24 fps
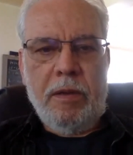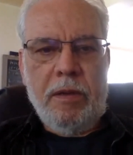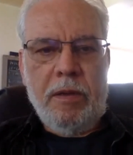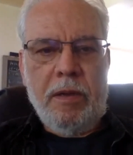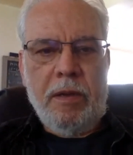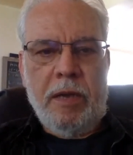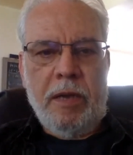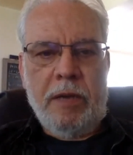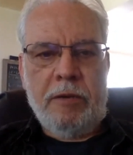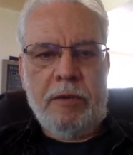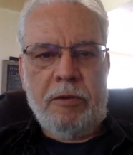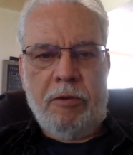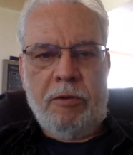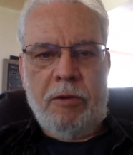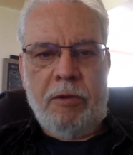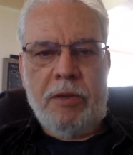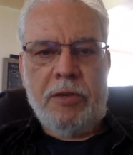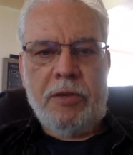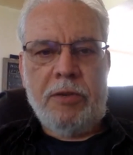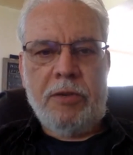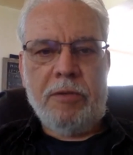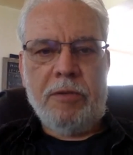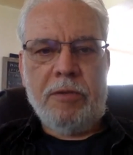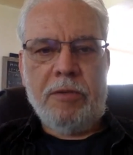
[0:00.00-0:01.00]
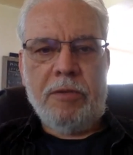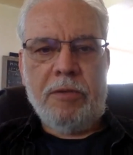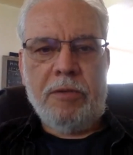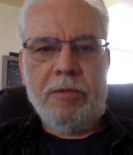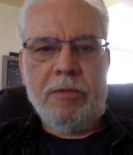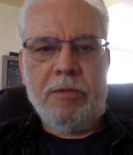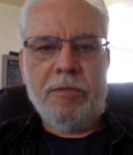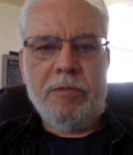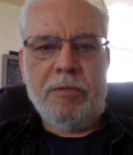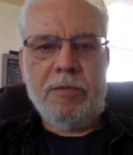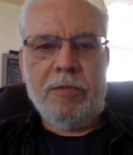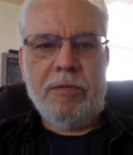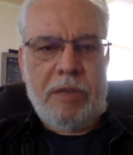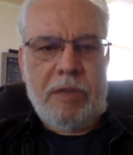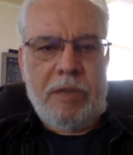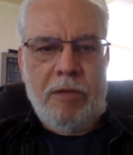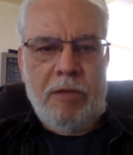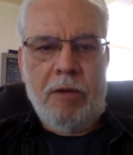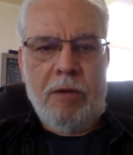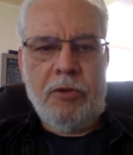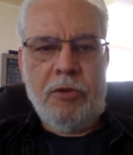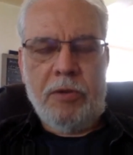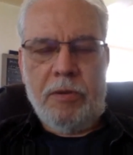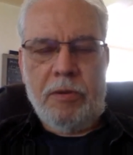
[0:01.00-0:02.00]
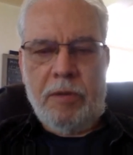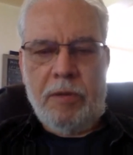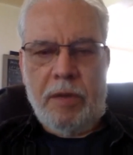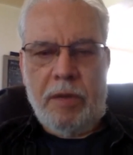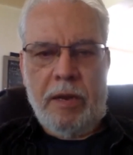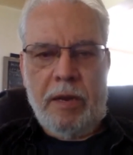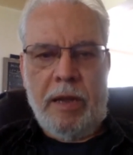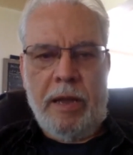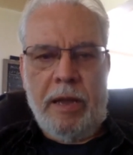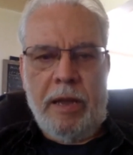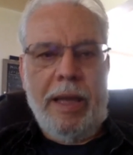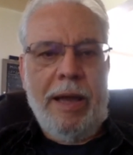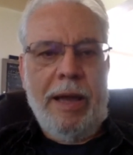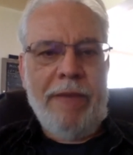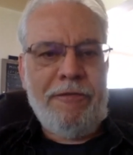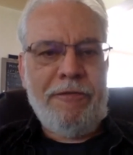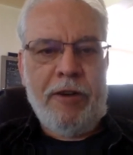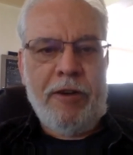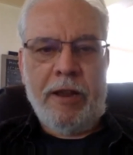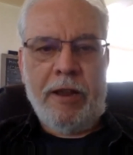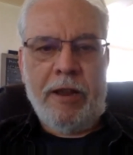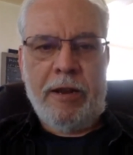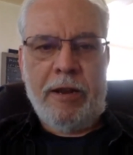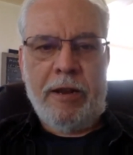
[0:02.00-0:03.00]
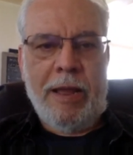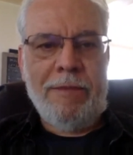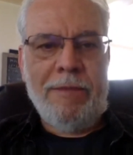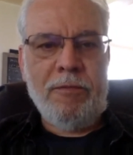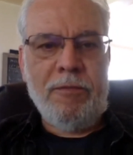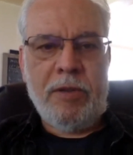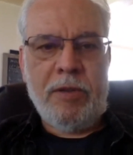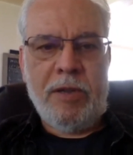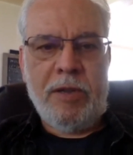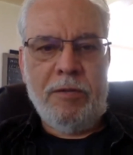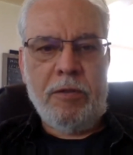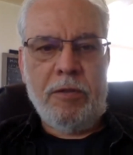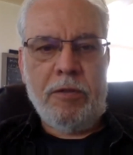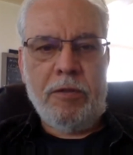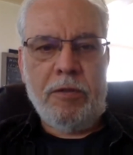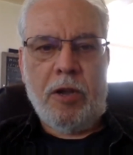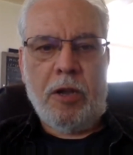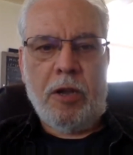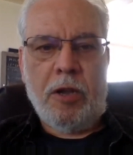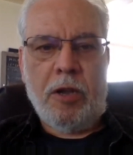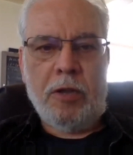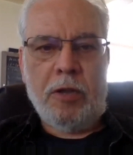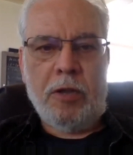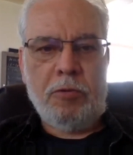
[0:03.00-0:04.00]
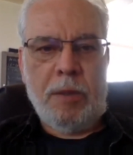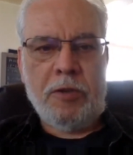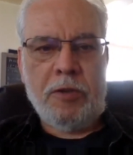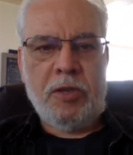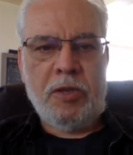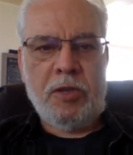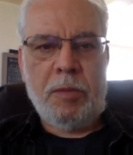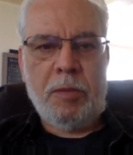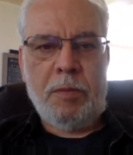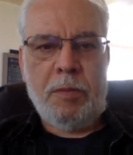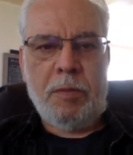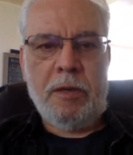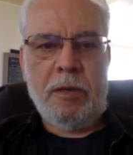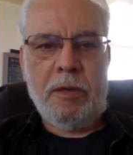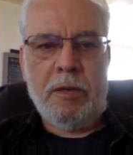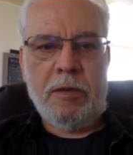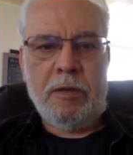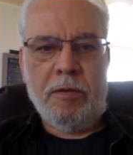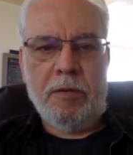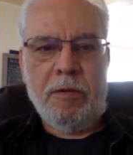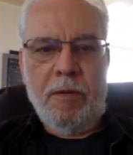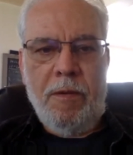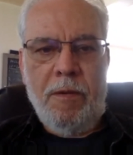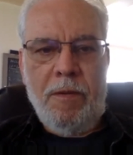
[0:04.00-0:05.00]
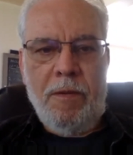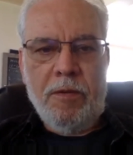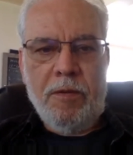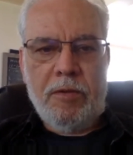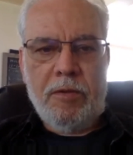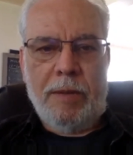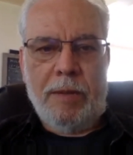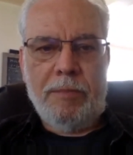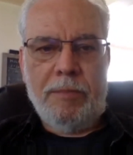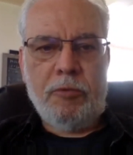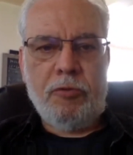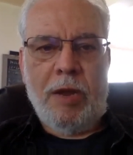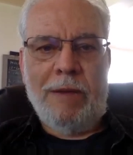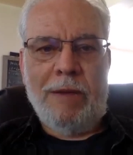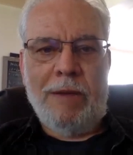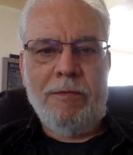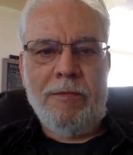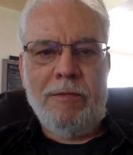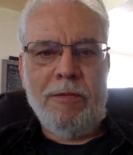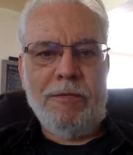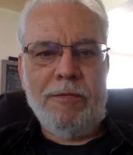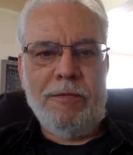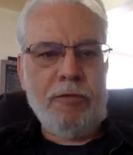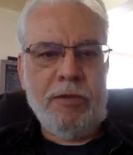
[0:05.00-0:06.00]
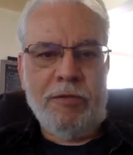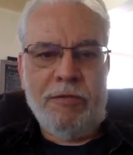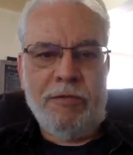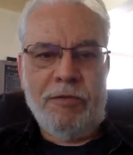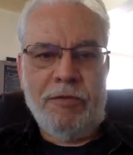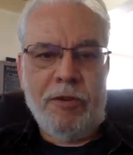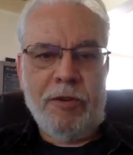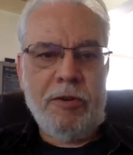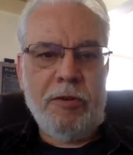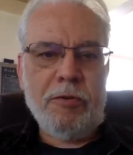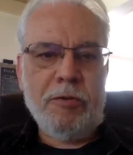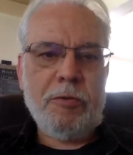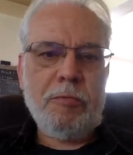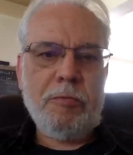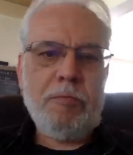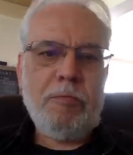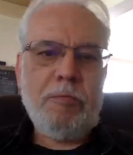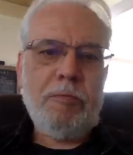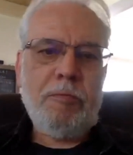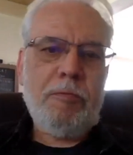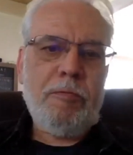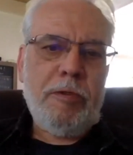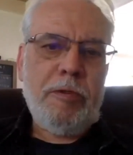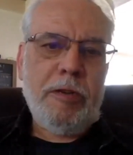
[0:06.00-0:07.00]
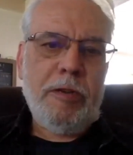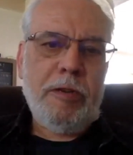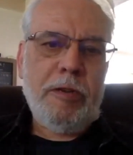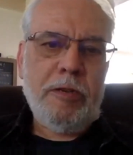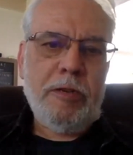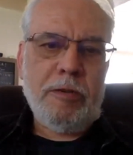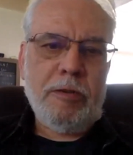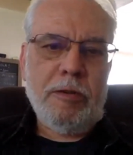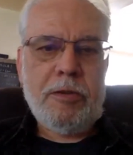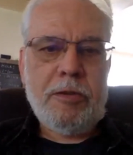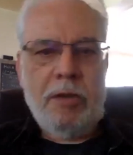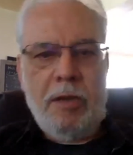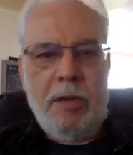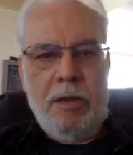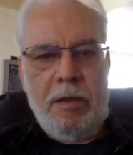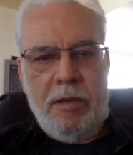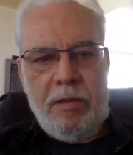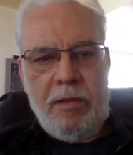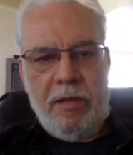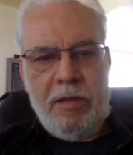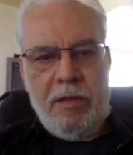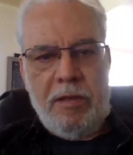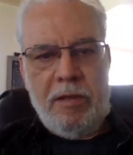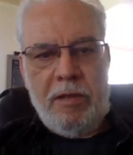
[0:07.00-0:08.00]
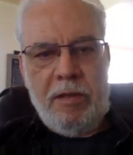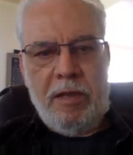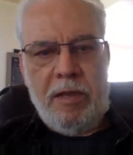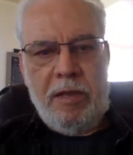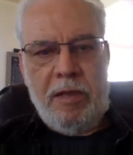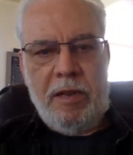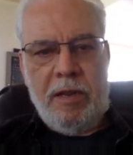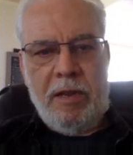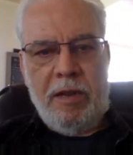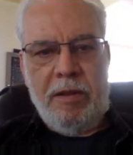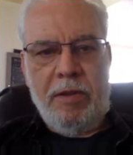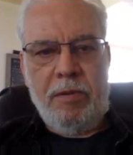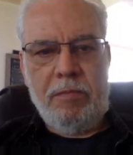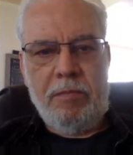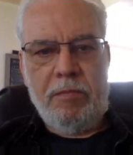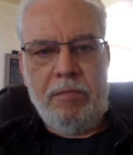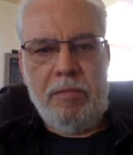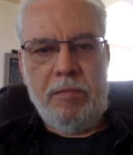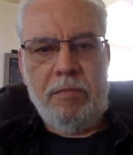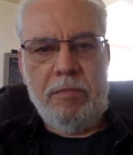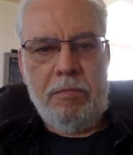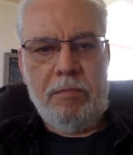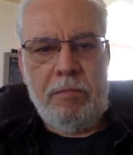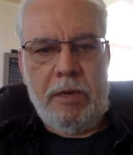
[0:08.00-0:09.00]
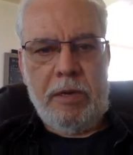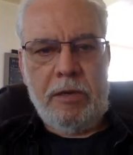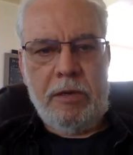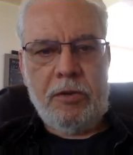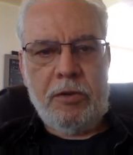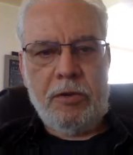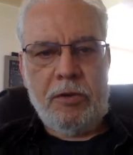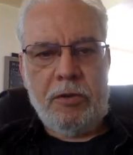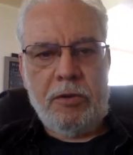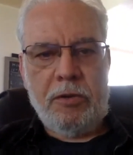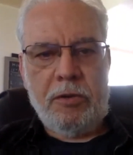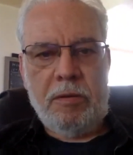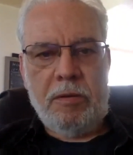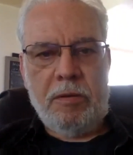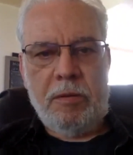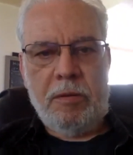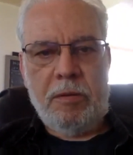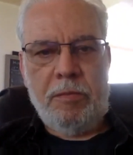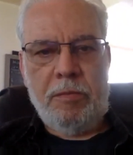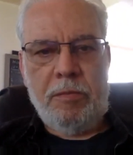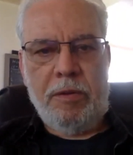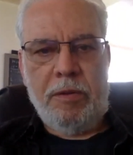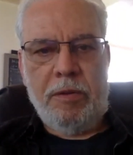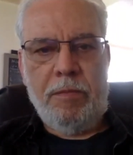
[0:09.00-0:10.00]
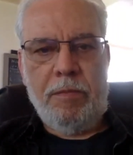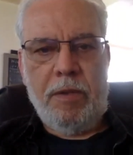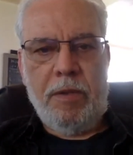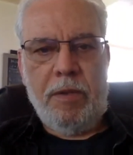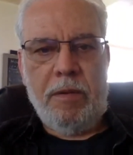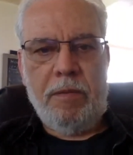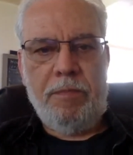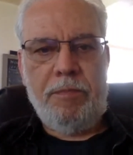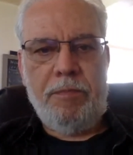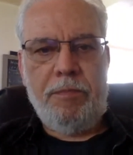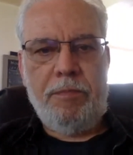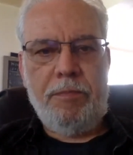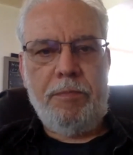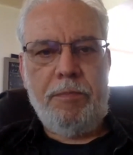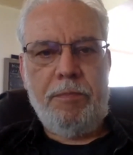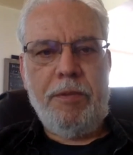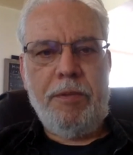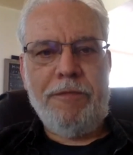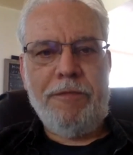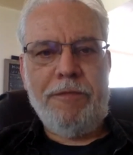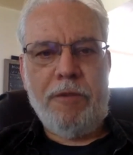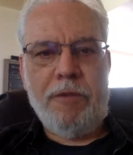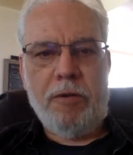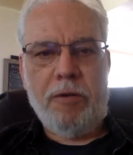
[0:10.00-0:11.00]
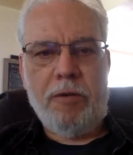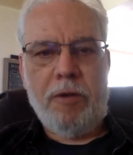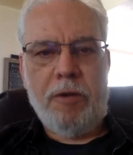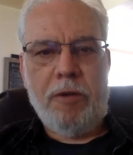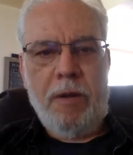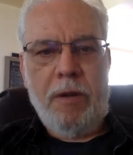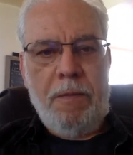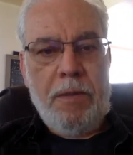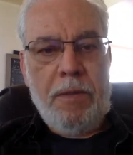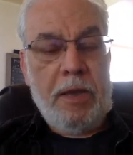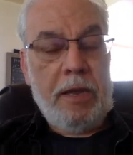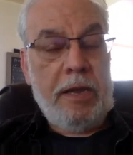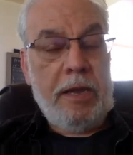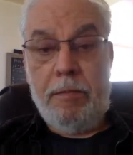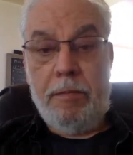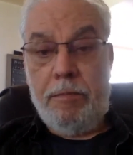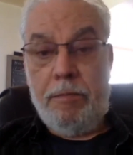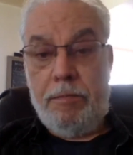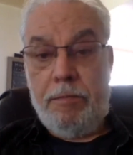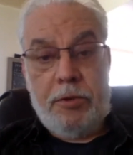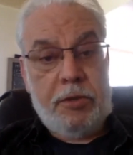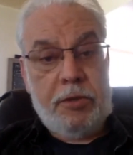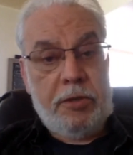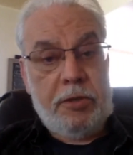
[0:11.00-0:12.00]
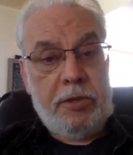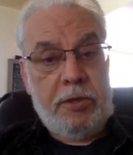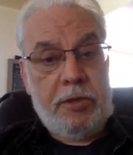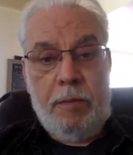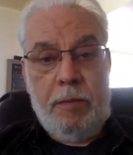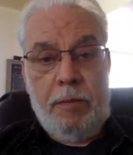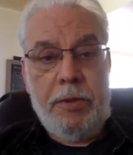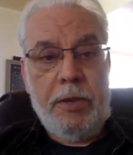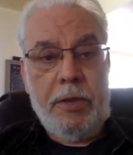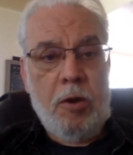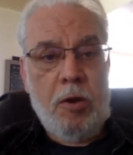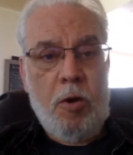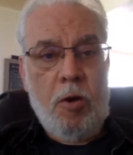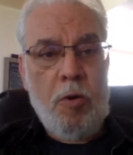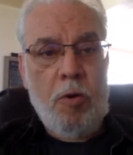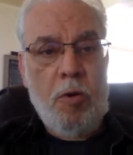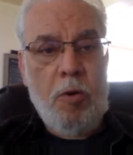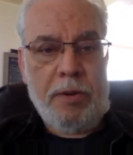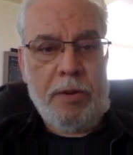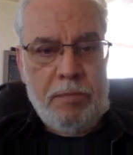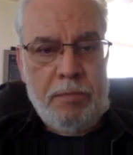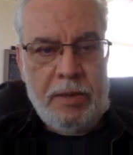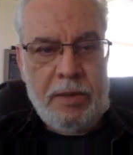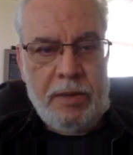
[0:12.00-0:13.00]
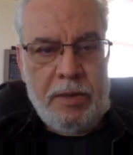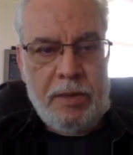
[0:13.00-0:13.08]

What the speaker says: extraterrestrial technology, and I frankly haven't given thought to the possibility of time travel for the various reasons that have been mentioned before. Again, still being open, but